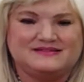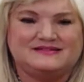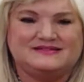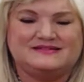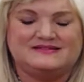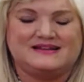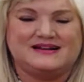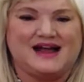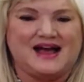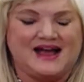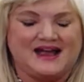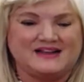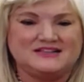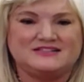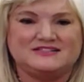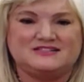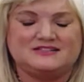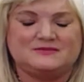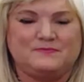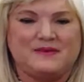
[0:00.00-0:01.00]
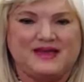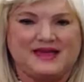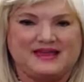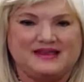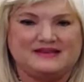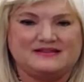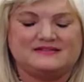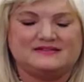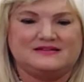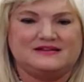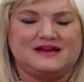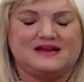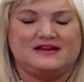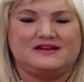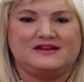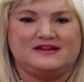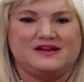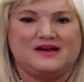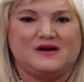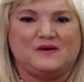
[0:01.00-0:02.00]
Did I just spend,
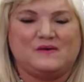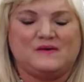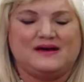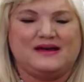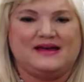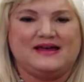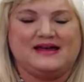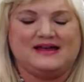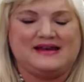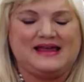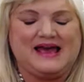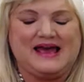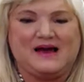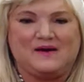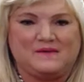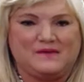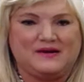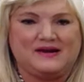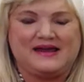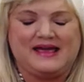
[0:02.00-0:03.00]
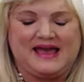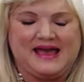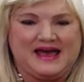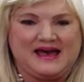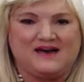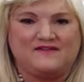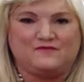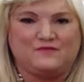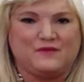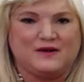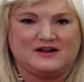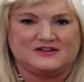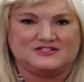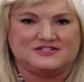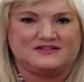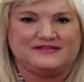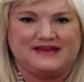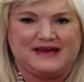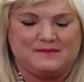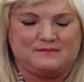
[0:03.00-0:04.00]
an hour and a half
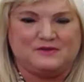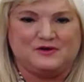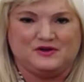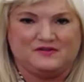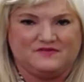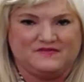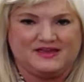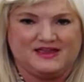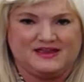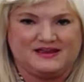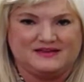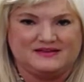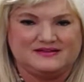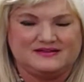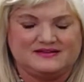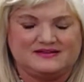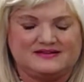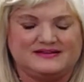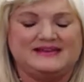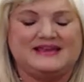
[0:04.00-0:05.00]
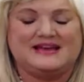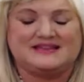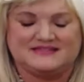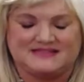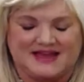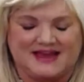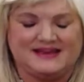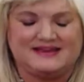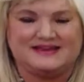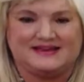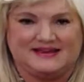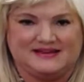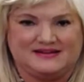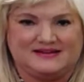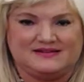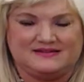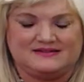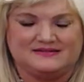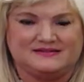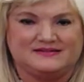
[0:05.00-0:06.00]
watching that movie? Yes, I
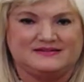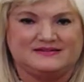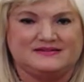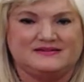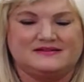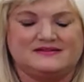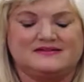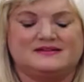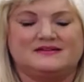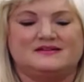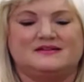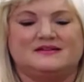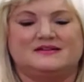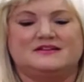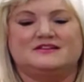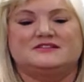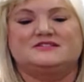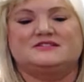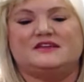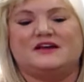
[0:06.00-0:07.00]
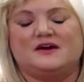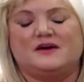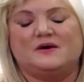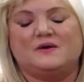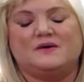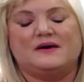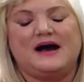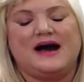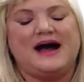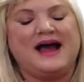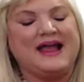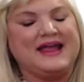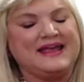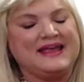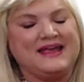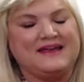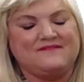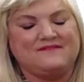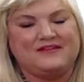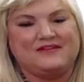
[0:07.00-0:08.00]
did. So I
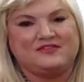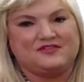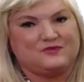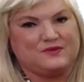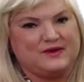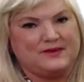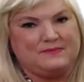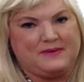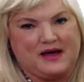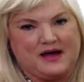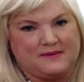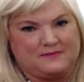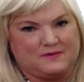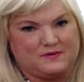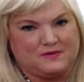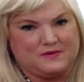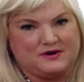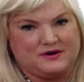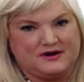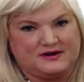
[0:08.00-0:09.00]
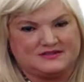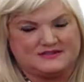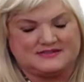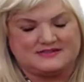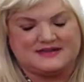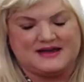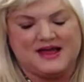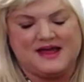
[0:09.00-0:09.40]
gave it 3 popcorns.